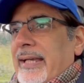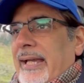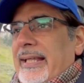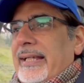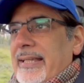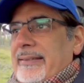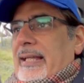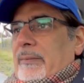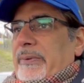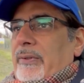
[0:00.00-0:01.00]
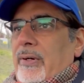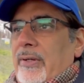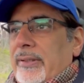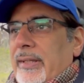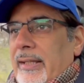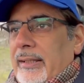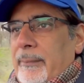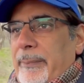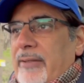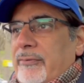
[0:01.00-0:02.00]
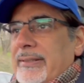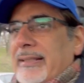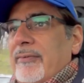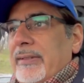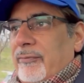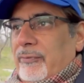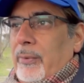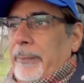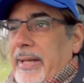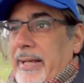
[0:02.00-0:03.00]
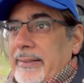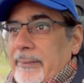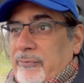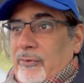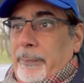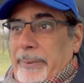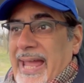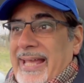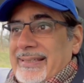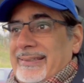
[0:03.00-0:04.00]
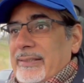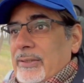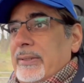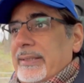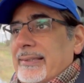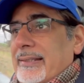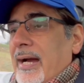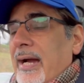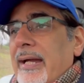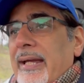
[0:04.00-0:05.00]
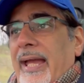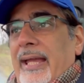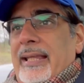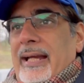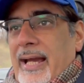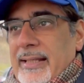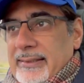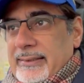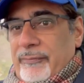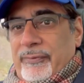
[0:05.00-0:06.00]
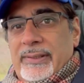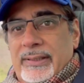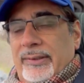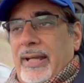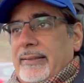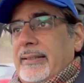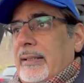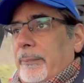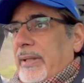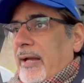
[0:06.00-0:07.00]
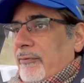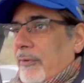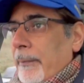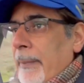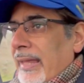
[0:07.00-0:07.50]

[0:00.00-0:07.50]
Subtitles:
And I guess that's because the batteries live in the floor pan as they do in this car, and that kind of stiffens the chassis and the platform.